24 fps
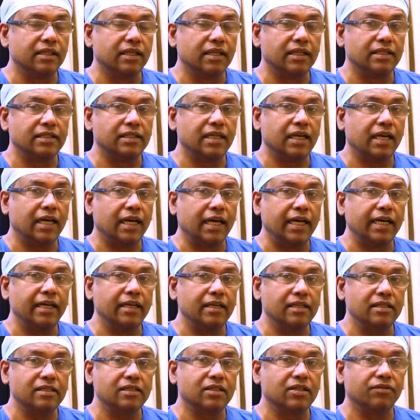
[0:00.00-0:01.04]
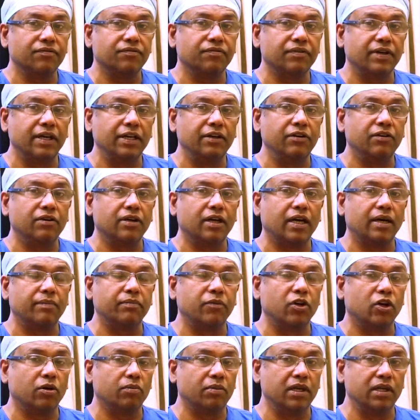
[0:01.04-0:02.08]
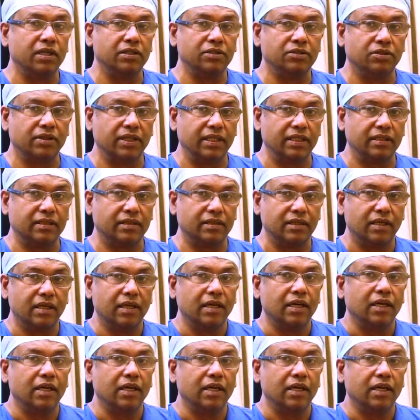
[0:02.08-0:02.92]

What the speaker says: there is a high risk of intra-abdominal injuries.